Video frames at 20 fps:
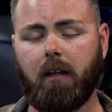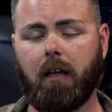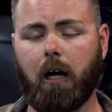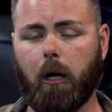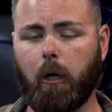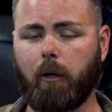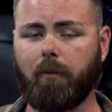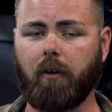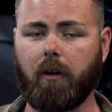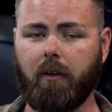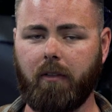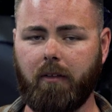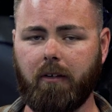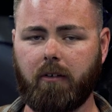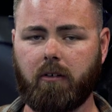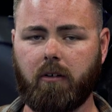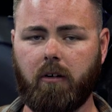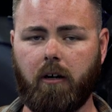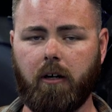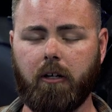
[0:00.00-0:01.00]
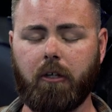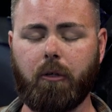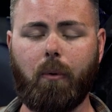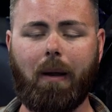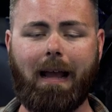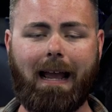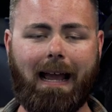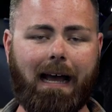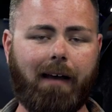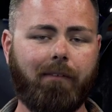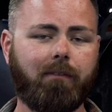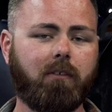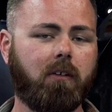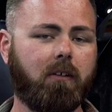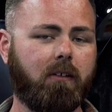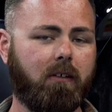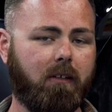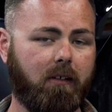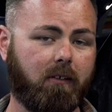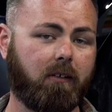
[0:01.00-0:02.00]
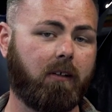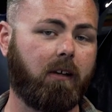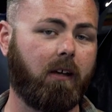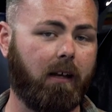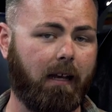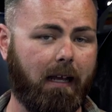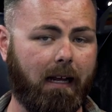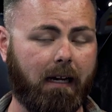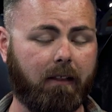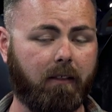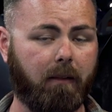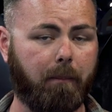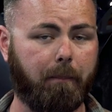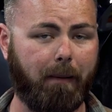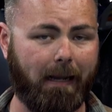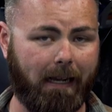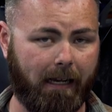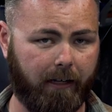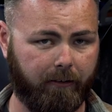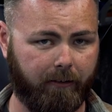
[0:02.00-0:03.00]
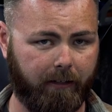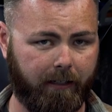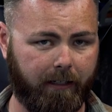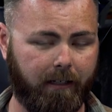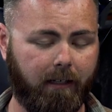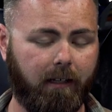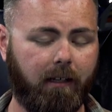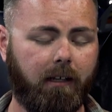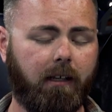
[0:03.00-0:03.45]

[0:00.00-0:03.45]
However, on this car, you have to disconnect the battery.